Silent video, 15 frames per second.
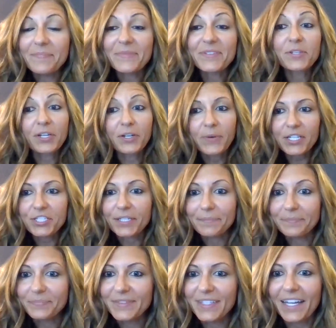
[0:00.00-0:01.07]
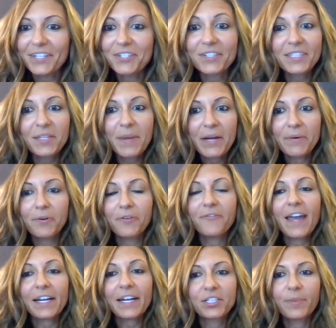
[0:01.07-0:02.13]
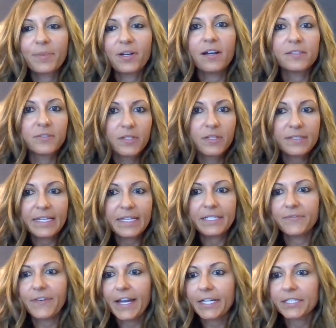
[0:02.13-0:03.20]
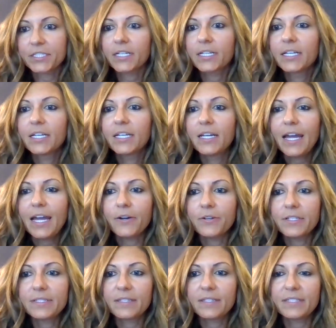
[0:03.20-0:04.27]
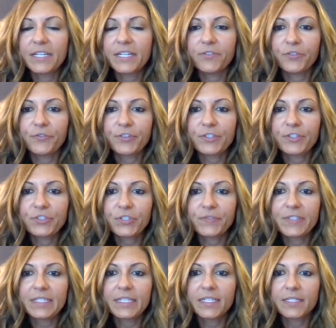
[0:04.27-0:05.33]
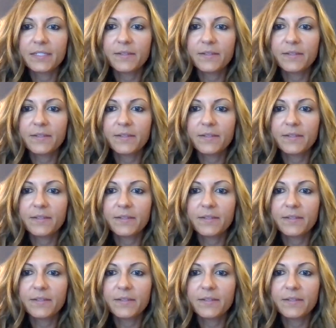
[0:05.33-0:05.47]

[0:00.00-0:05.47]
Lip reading: It's a good question. Not just the payroll factor, but also the sales factor. How does this differ for service